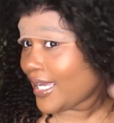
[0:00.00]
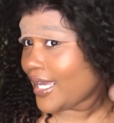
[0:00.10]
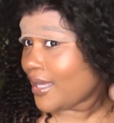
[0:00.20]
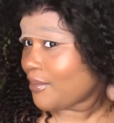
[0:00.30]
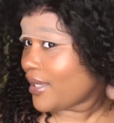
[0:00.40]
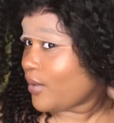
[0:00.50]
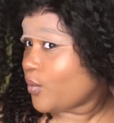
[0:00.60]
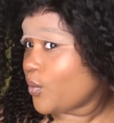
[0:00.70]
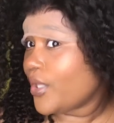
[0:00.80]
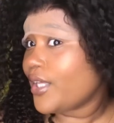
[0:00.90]
am a
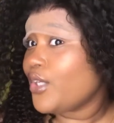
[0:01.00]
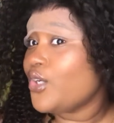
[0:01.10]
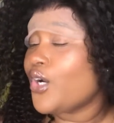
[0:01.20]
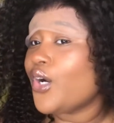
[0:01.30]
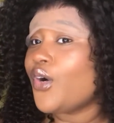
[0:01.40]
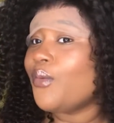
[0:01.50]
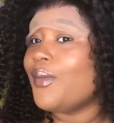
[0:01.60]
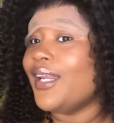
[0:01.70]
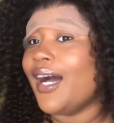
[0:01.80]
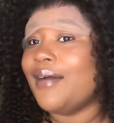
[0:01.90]
wig girl,
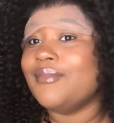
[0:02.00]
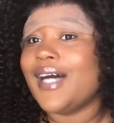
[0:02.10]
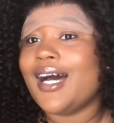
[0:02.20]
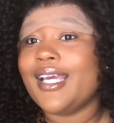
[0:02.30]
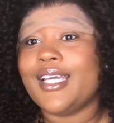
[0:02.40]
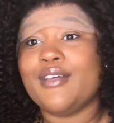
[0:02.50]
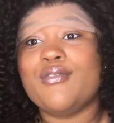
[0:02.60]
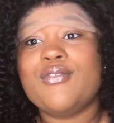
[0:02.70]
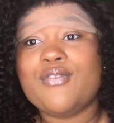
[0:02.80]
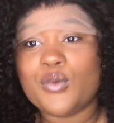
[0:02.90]
but I'm not a
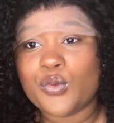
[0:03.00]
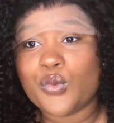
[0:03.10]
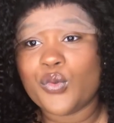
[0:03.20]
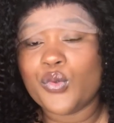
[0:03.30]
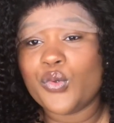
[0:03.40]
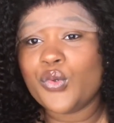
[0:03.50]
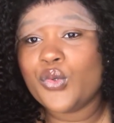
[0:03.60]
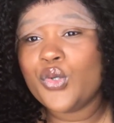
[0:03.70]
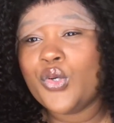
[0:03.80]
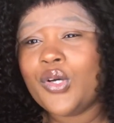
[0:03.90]
full,
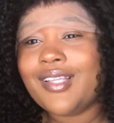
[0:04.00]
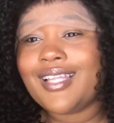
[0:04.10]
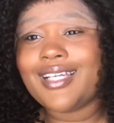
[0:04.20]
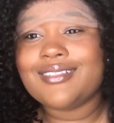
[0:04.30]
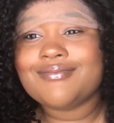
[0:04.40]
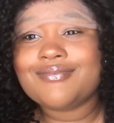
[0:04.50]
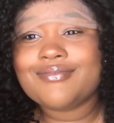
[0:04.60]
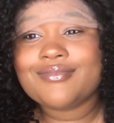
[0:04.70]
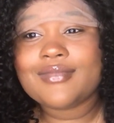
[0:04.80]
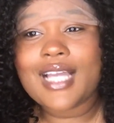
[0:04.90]
like,
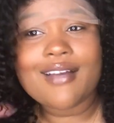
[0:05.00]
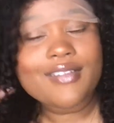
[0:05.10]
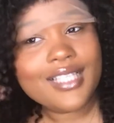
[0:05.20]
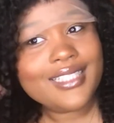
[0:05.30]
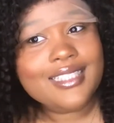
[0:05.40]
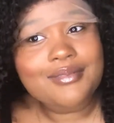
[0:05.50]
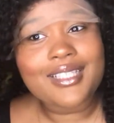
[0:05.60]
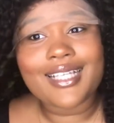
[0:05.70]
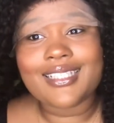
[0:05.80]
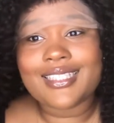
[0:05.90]
I feel like something
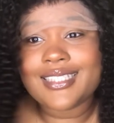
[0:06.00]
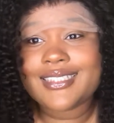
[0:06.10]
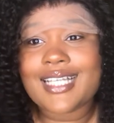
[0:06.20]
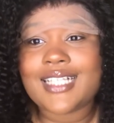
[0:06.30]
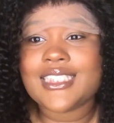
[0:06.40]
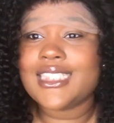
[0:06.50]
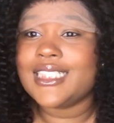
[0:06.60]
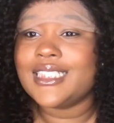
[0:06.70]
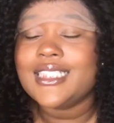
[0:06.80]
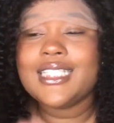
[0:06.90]
like this, I should
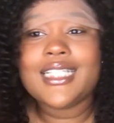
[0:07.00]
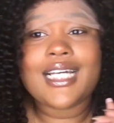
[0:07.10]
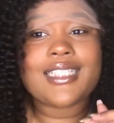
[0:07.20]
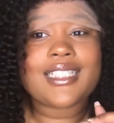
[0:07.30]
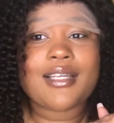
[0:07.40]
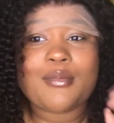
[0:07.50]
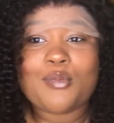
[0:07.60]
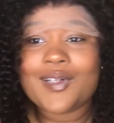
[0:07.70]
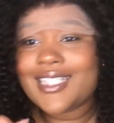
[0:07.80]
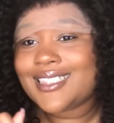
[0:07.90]
get
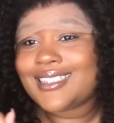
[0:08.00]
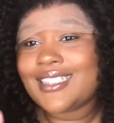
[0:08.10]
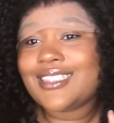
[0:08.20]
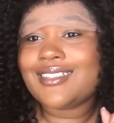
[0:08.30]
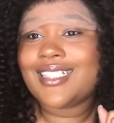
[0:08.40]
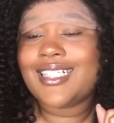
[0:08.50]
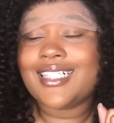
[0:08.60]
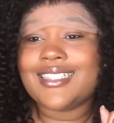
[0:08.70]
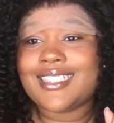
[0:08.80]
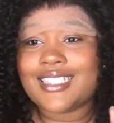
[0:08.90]
braids under
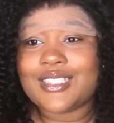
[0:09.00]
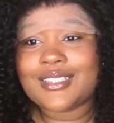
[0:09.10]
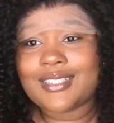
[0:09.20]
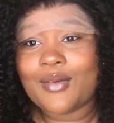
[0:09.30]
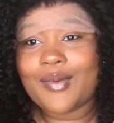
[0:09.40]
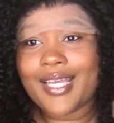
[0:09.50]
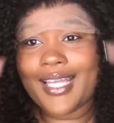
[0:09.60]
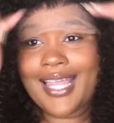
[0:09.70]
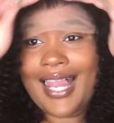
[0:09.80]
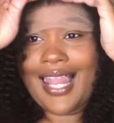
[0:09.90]
it, get a little
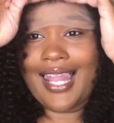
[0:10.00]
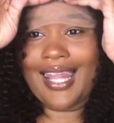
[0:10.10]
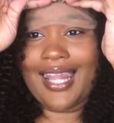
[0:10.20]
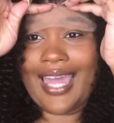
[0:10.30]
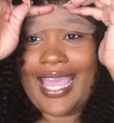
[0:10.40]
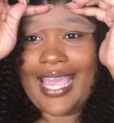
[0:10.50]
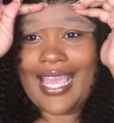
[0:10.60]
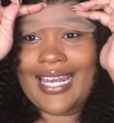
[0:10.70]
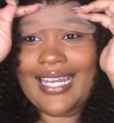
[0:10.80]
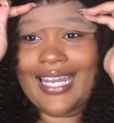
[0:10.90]
somewhere,
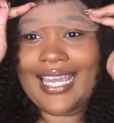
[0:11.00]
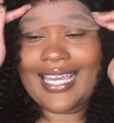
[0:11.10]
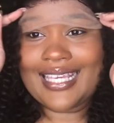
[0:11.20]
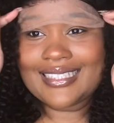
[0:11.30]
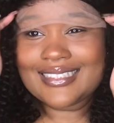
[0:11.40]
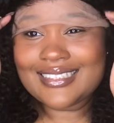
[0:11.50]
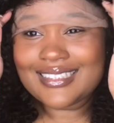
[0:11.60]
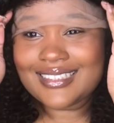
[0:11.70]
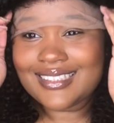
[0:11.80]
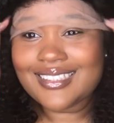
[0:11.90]
lay the
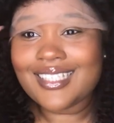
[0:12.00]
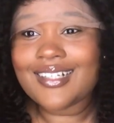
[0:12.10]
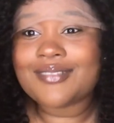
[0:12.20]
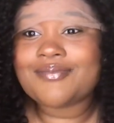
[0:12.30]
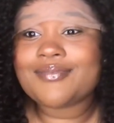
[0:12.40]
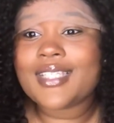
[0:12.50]
lace, you know.